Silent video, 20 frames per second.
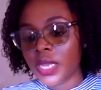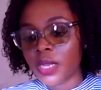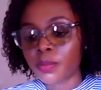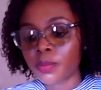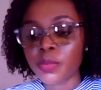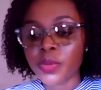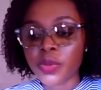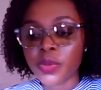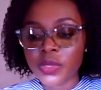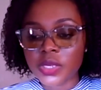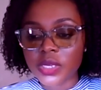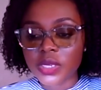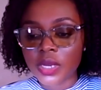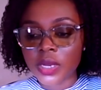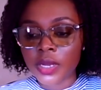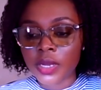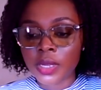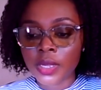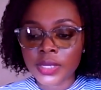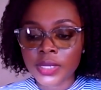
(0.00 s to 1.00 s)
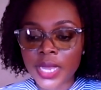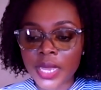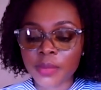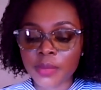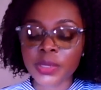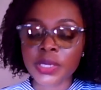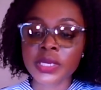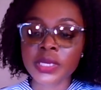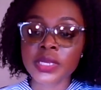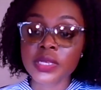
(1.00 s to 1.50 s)
and most
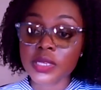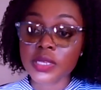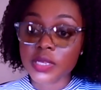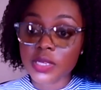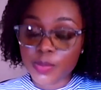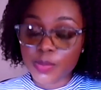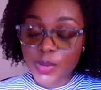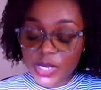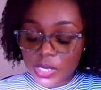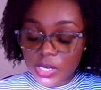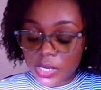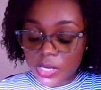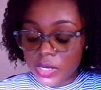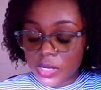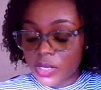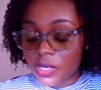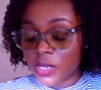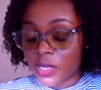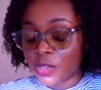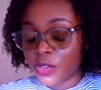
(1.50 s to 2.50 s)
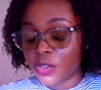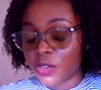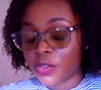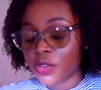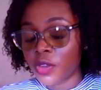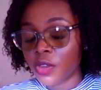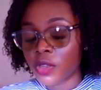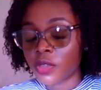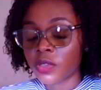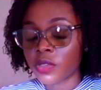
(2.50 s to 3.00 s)
diabetes specialists,
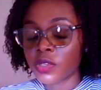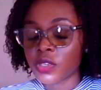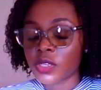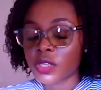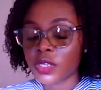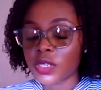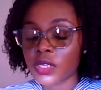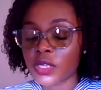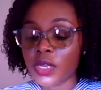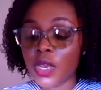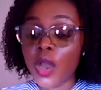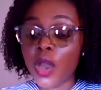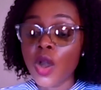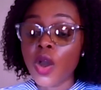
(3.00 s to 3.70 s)
endocrinologists,